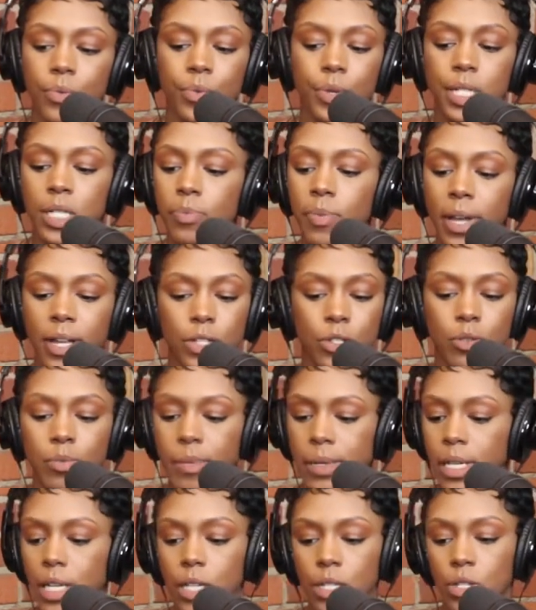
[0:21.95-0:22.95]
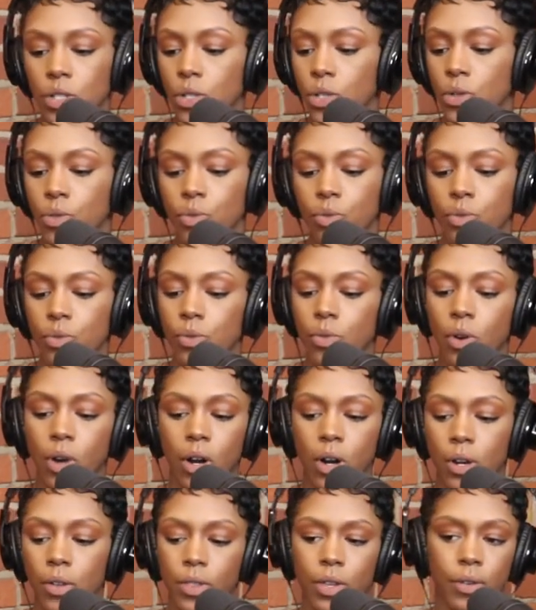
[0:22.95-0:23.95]
respect you because you
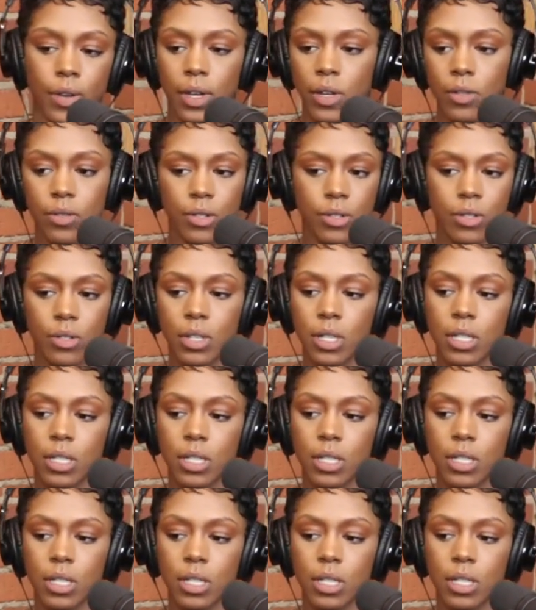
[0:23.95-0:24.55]
are their elders.